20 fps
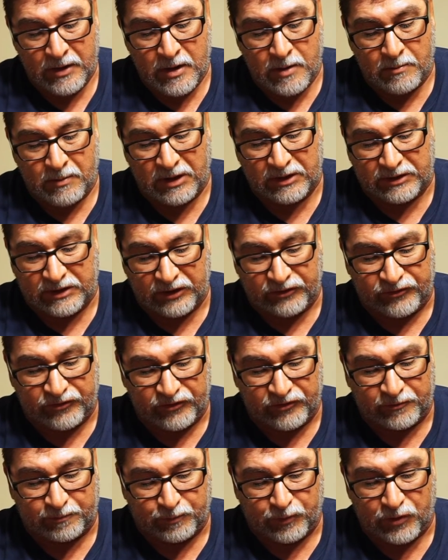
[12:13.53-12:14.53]
But this
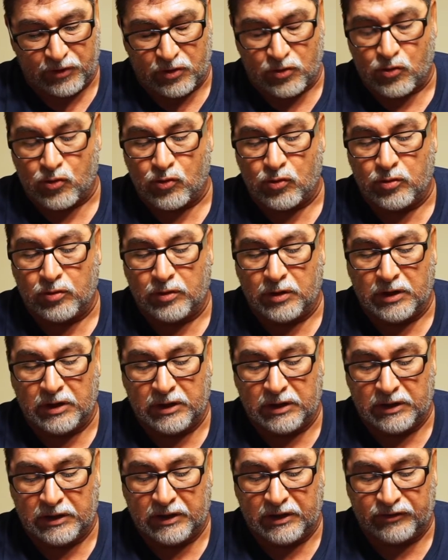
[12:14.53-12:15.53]
is pretty cool.
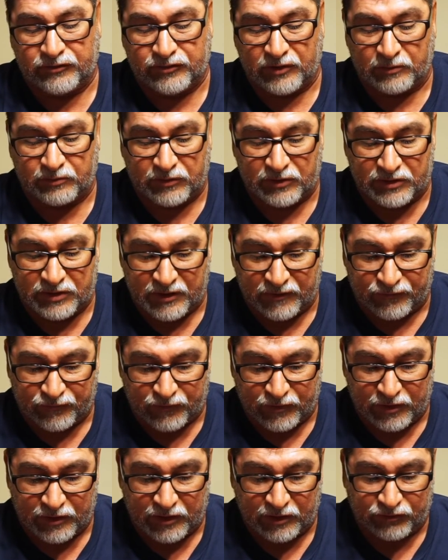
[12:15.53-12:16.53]
It's something
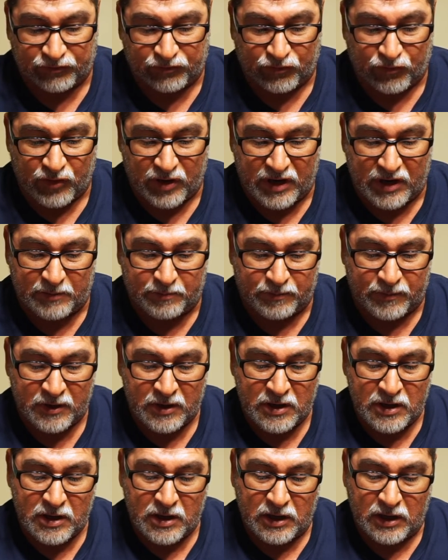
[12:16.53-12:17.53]
different. It's grape.
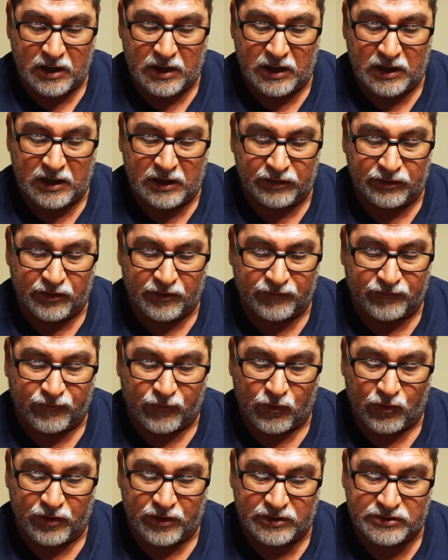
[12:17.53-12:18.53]
They're
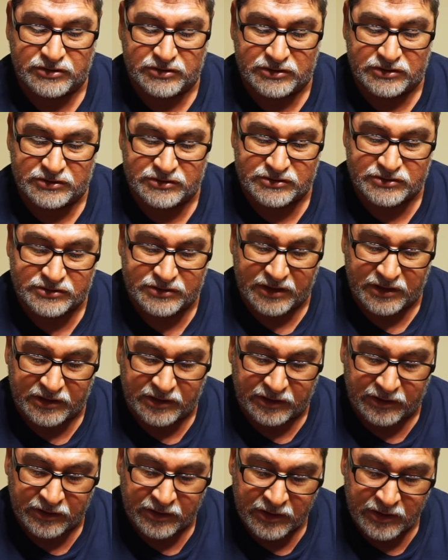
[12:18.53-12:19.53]
4 inches.
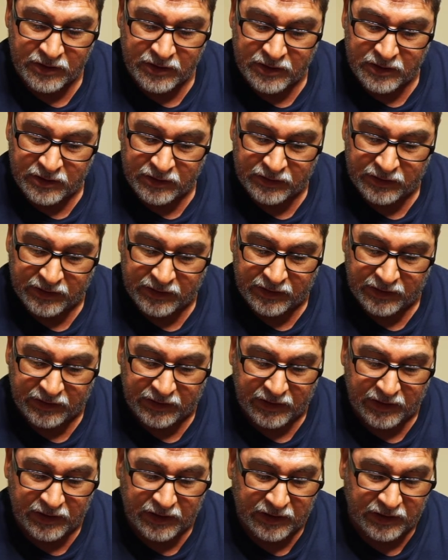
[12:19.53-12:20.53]
I'm
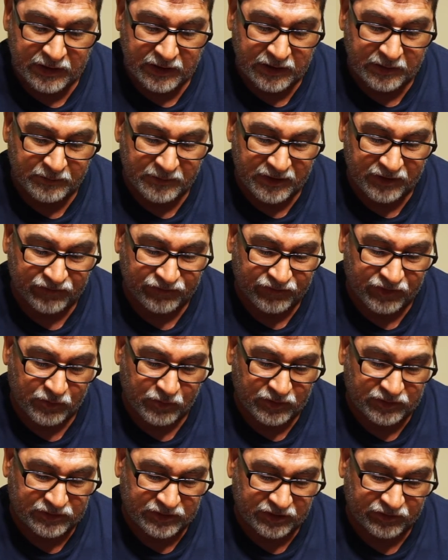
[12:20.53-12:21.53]
gonna see
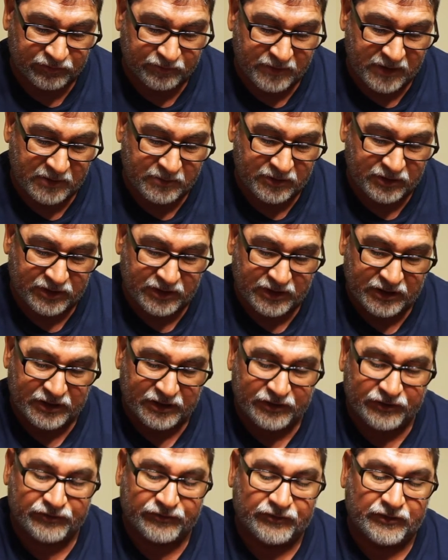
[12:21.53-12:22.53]
what this baby
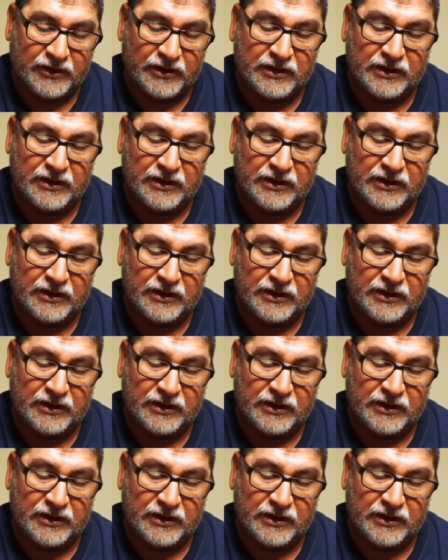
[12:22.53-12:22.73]
does.